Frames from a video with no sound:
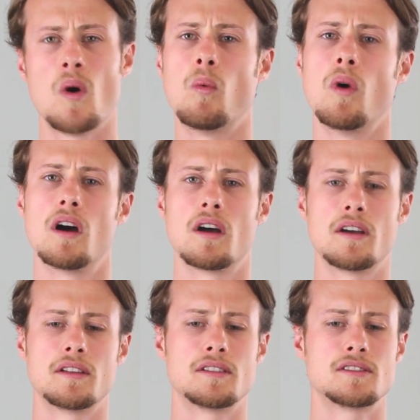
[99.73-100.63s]

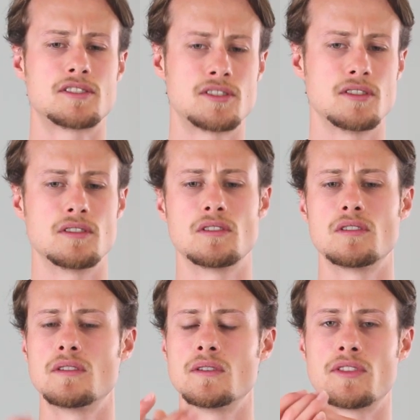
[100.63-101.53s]
One,
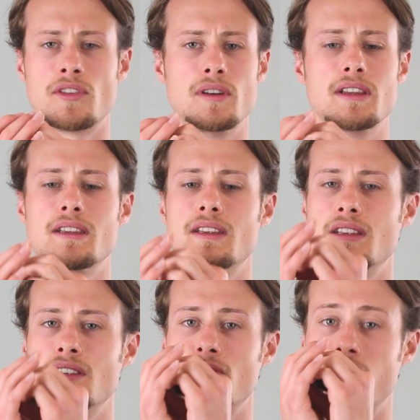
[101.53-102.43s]
two,
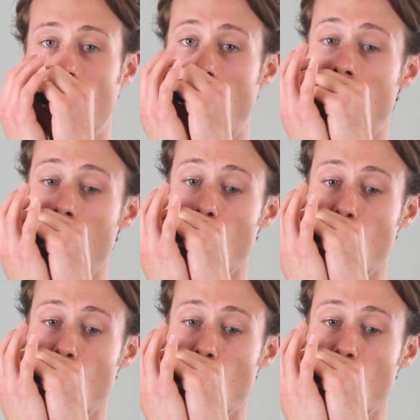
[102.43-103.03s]
three, four.